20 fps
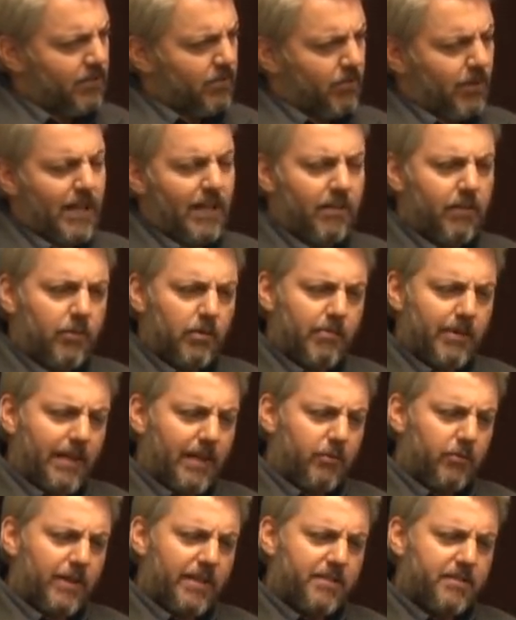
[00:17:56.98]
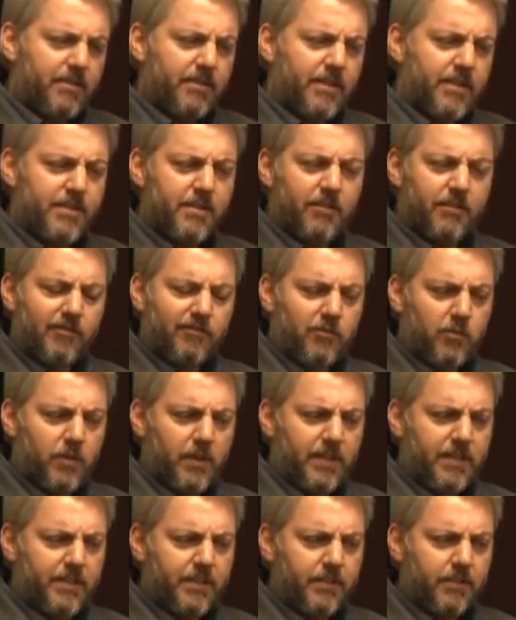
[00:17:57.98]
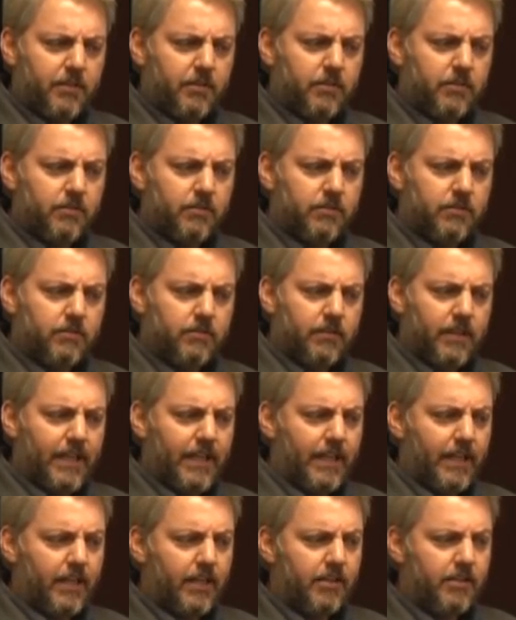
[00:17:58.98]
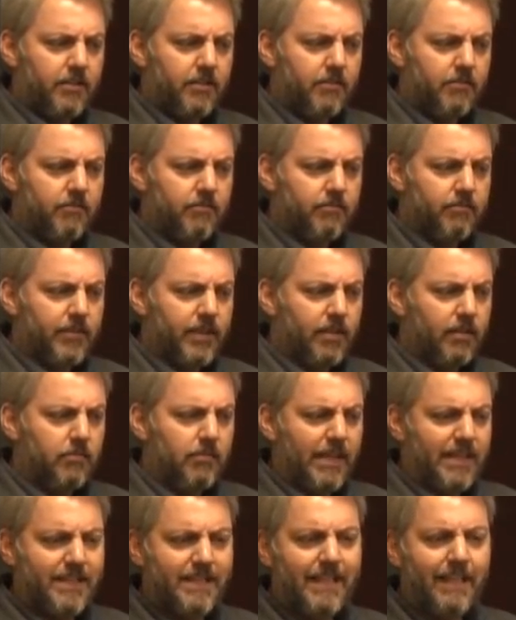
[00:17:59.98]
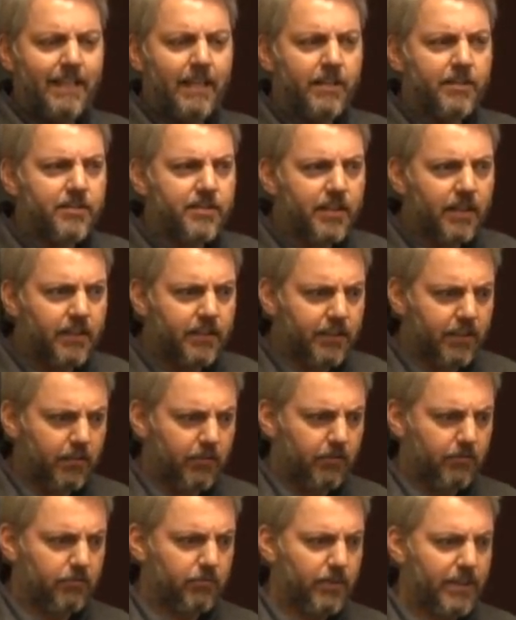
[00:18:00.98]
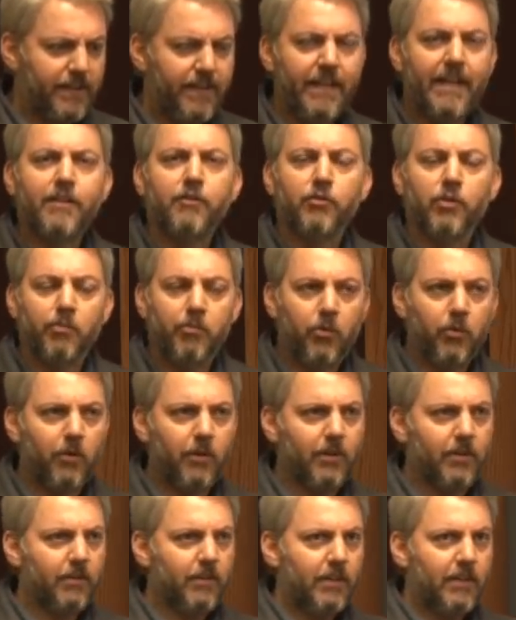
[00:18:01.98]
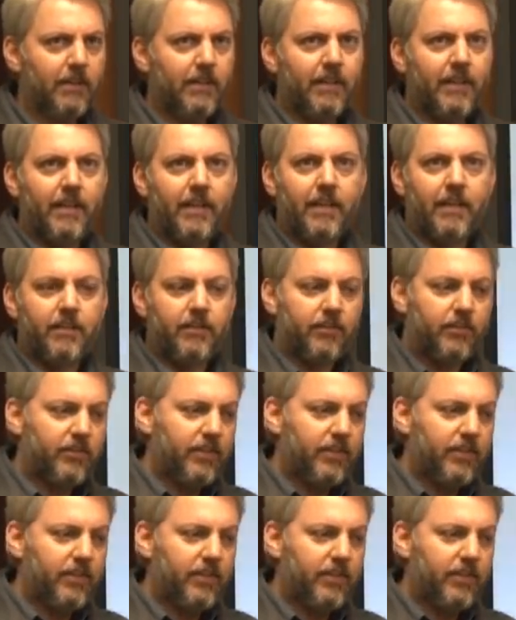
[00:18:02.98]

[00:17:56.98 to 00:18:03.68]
wow, we're buying Western Digital at 42, and you know, my teenage son could read the annual report and